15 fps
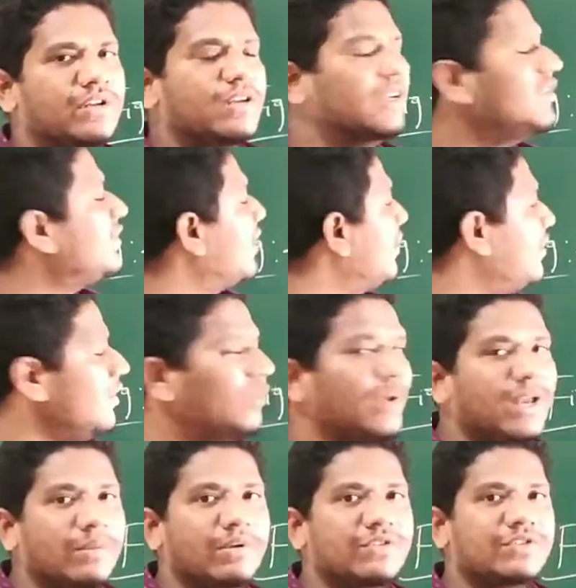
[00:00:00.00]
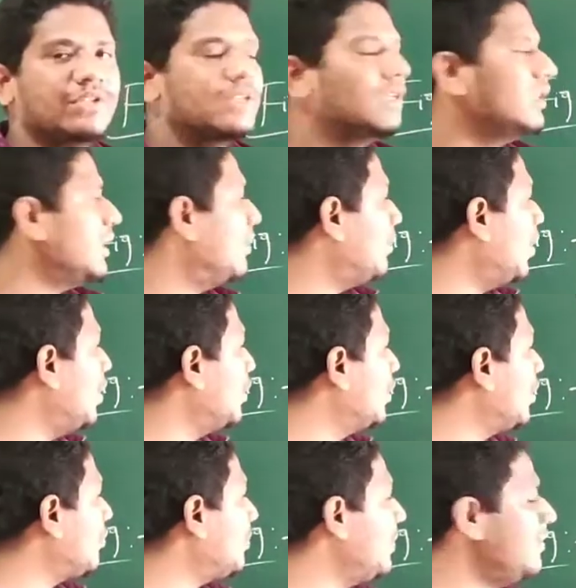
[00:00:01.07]
Distance is very much. The molecular
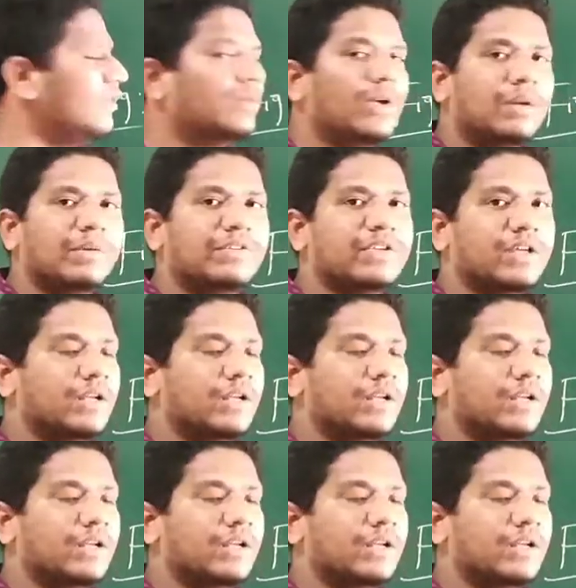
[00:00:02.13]
space is very much.